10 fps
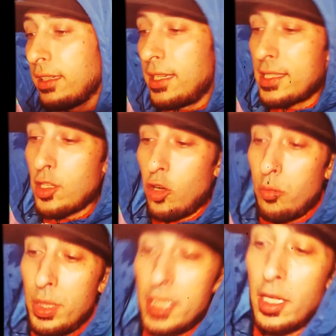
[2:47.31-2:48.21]

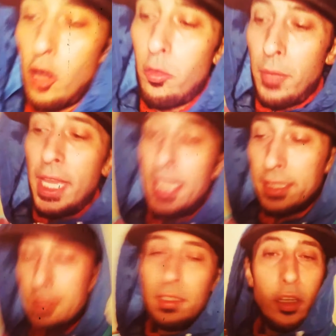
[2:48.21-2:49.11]
dope, man.
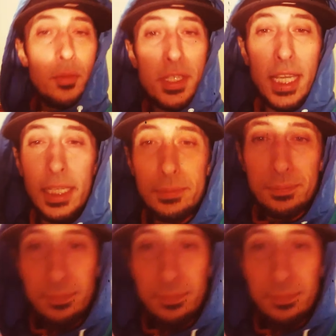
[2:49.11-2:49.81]
You know what I'm saying?